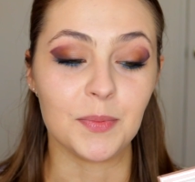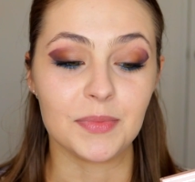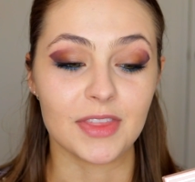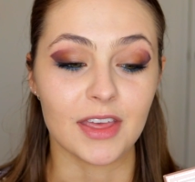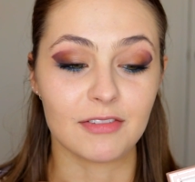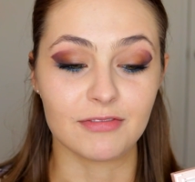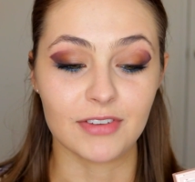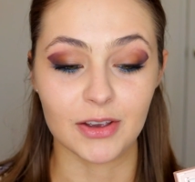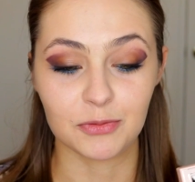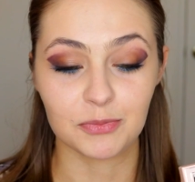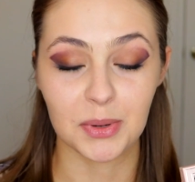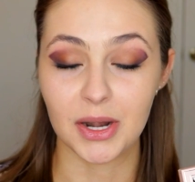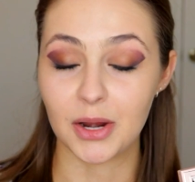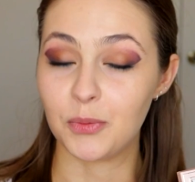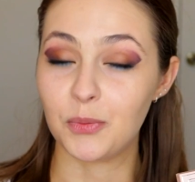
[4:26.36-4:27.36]
They fit
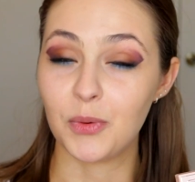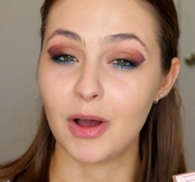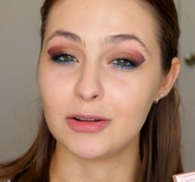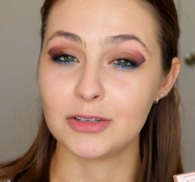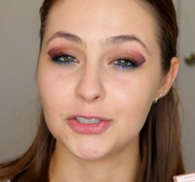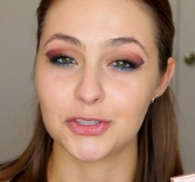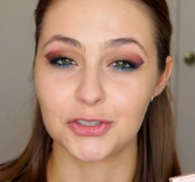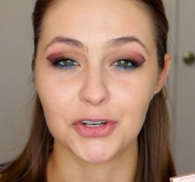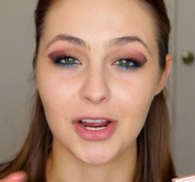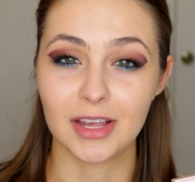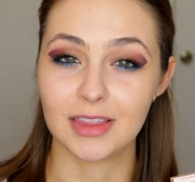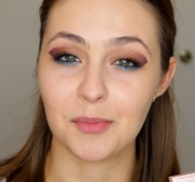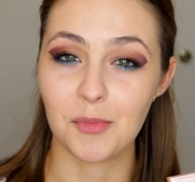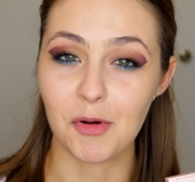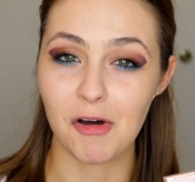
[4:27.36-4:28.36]
pretty well just trying
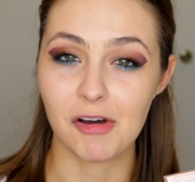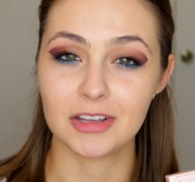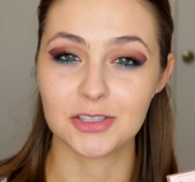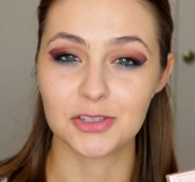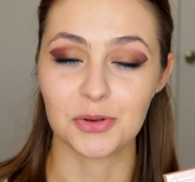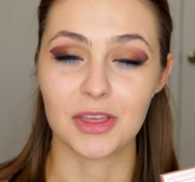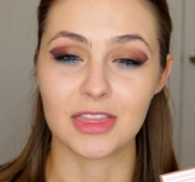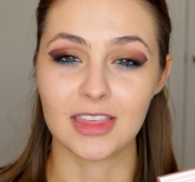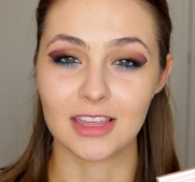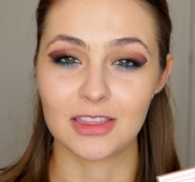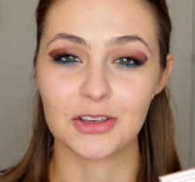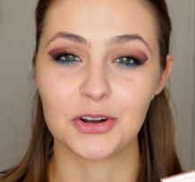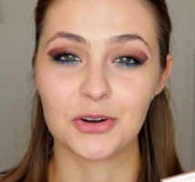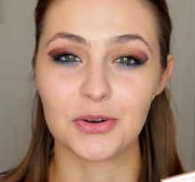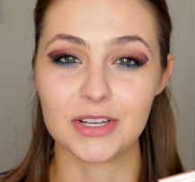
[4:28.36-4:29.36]
them on, so I
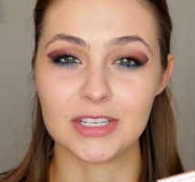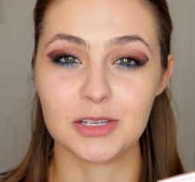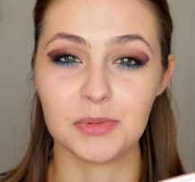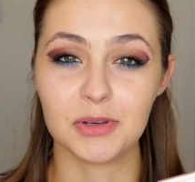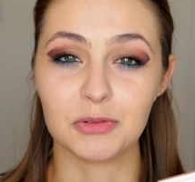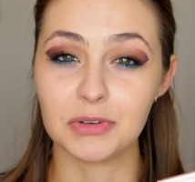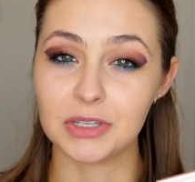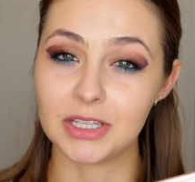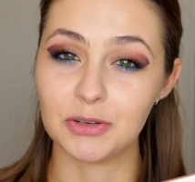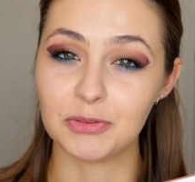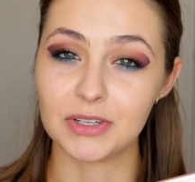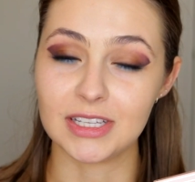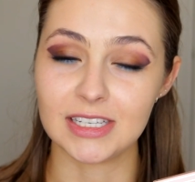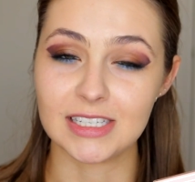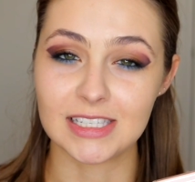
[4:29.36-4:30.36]
think they're going to be really,
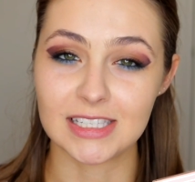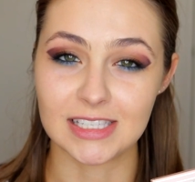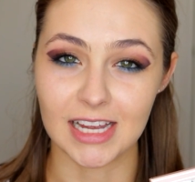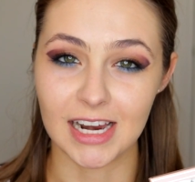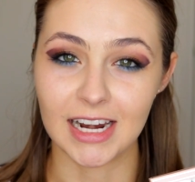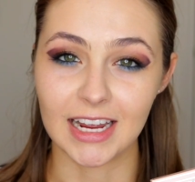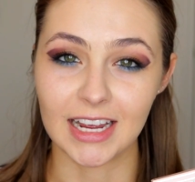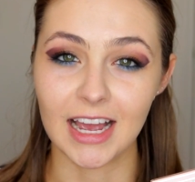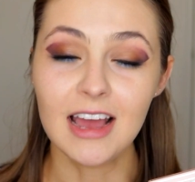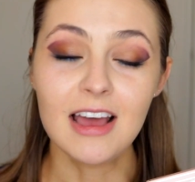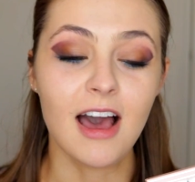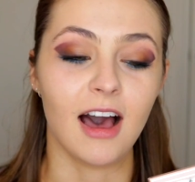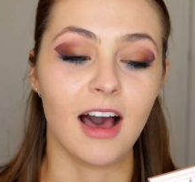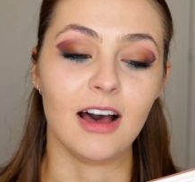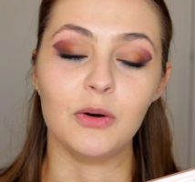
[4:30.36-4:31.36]
really stunning
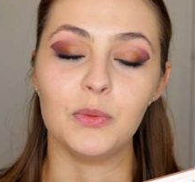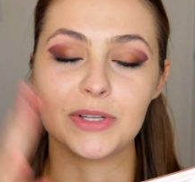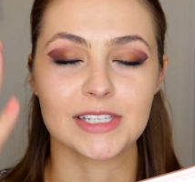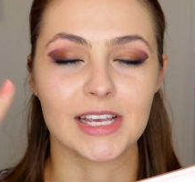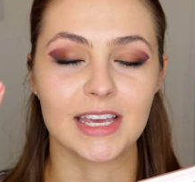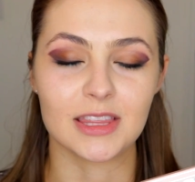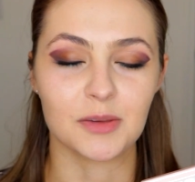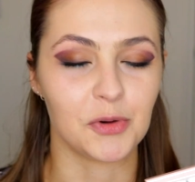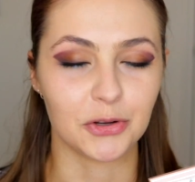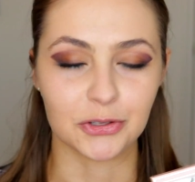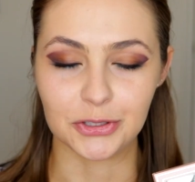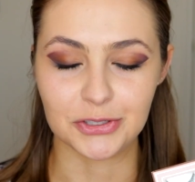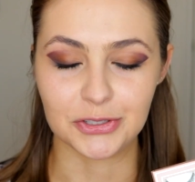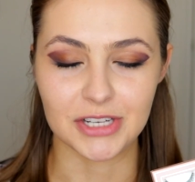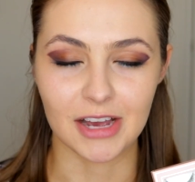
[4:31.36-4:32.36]
once I get them all
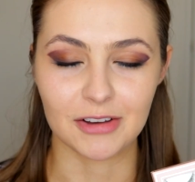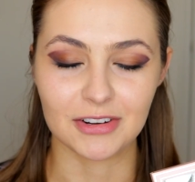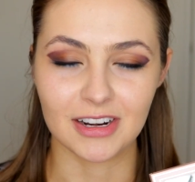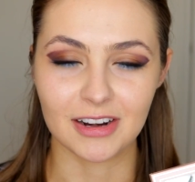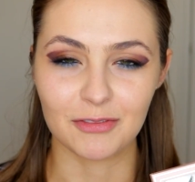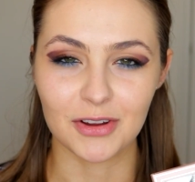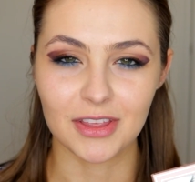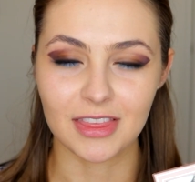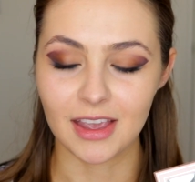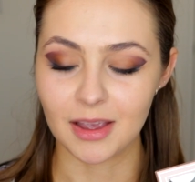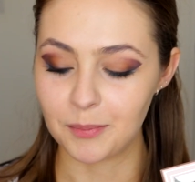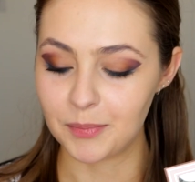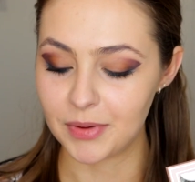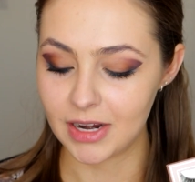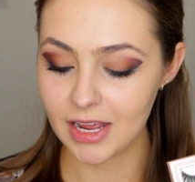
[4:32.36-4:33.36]
glued down and everything.
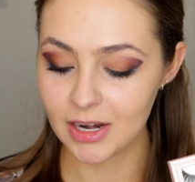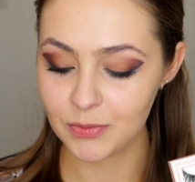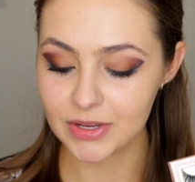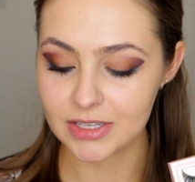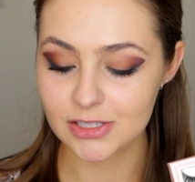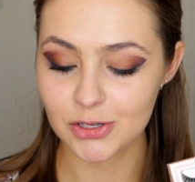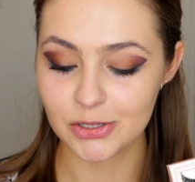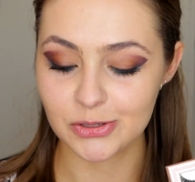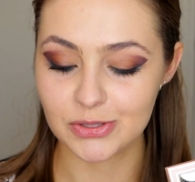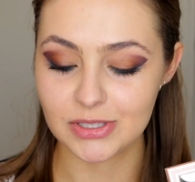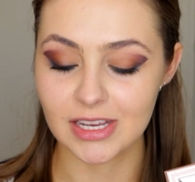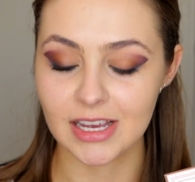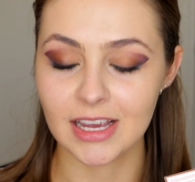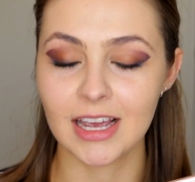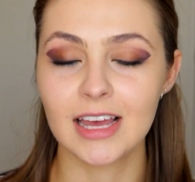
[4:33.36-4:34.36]
But anyways,
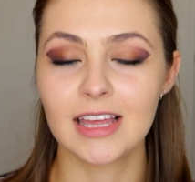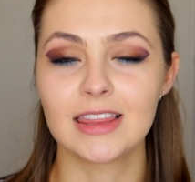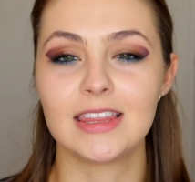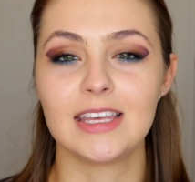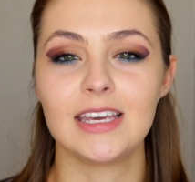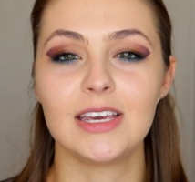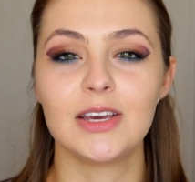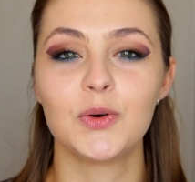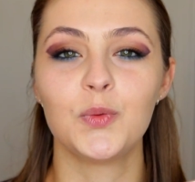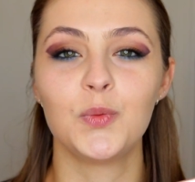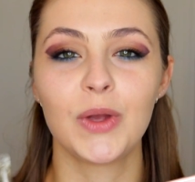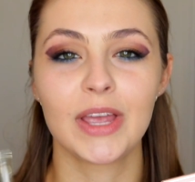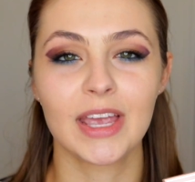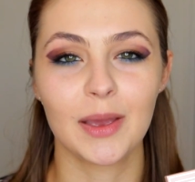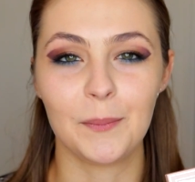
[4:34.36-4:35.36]
using the
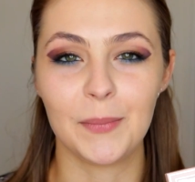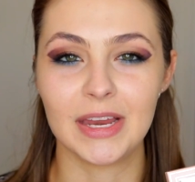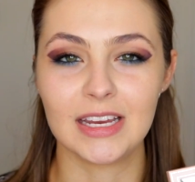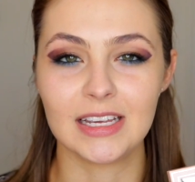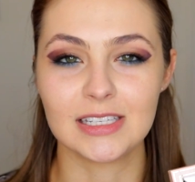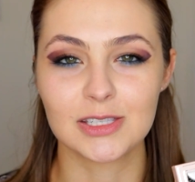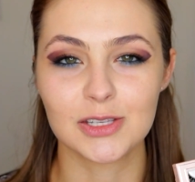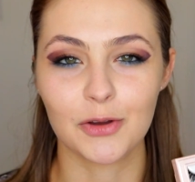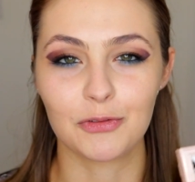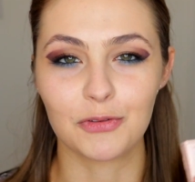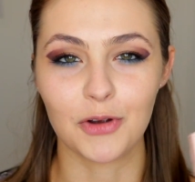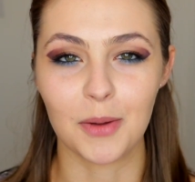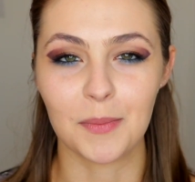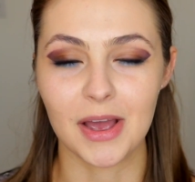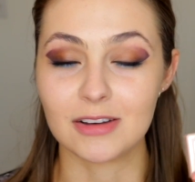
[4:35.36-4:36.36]
Wing It Minis
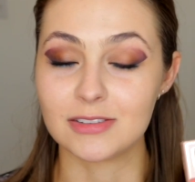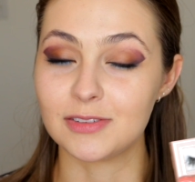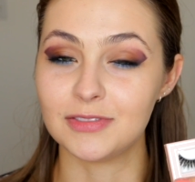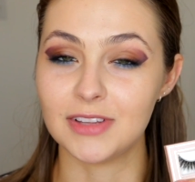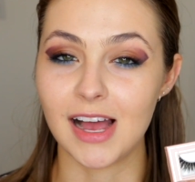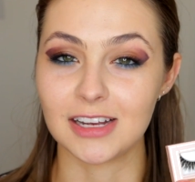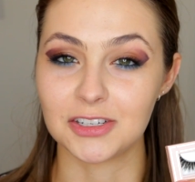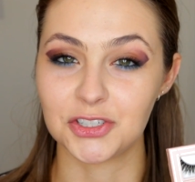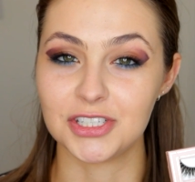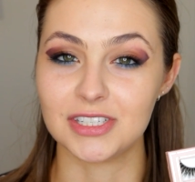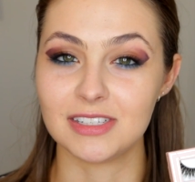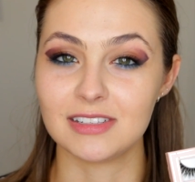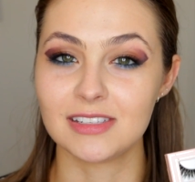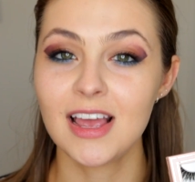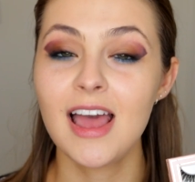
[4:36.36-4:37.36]
from House of
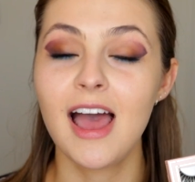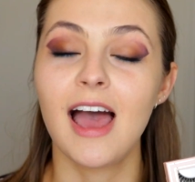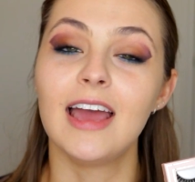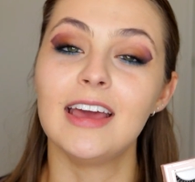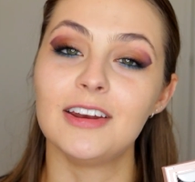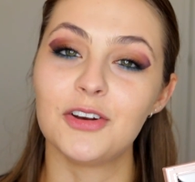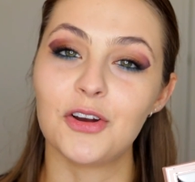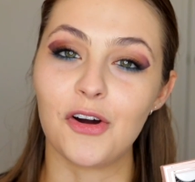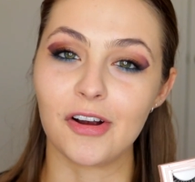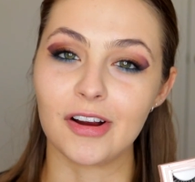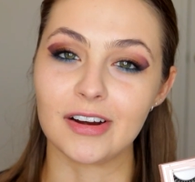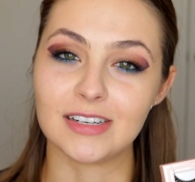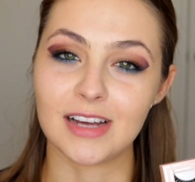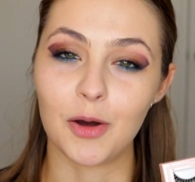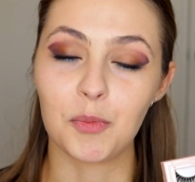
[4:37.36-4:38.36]
Lashes and an
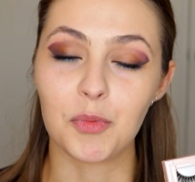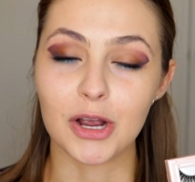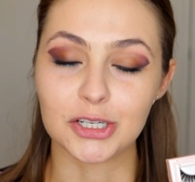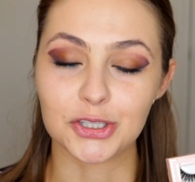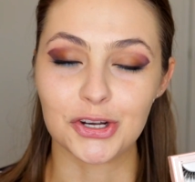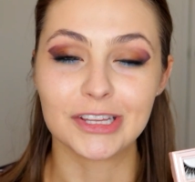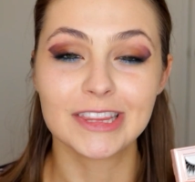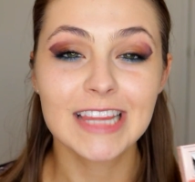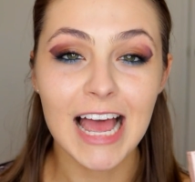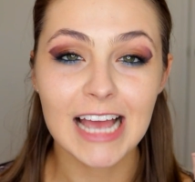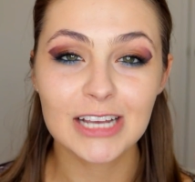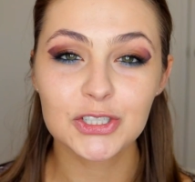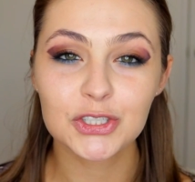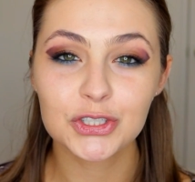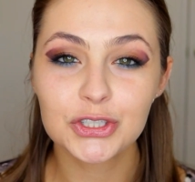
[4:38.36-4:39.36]
Ardell brush on
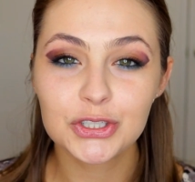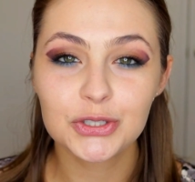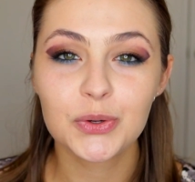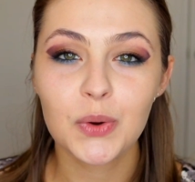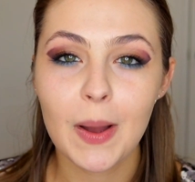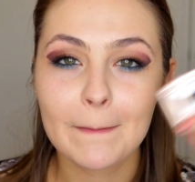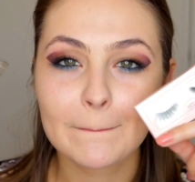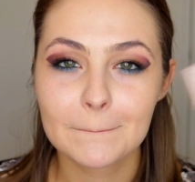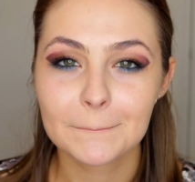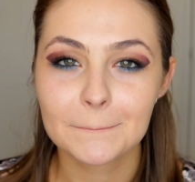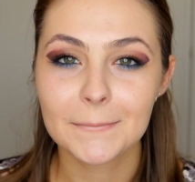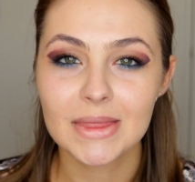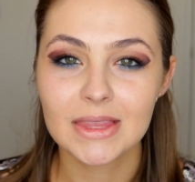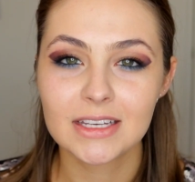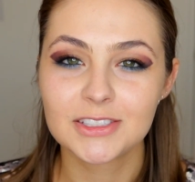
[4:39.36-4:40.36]
lash glue
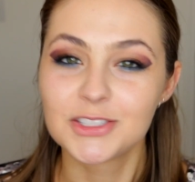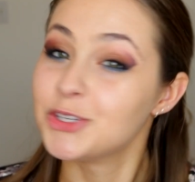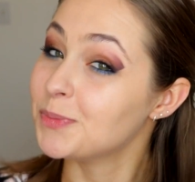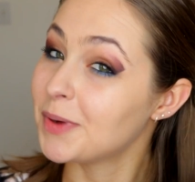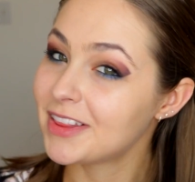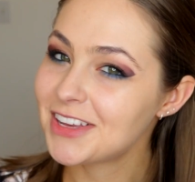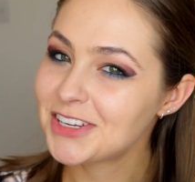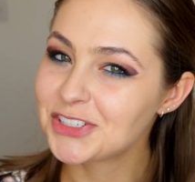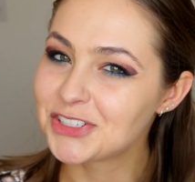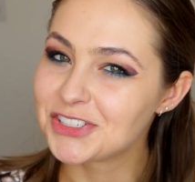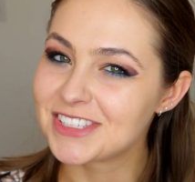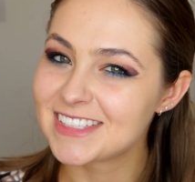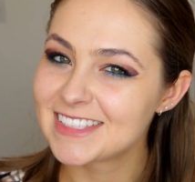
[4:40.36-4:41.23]
to do my lashes.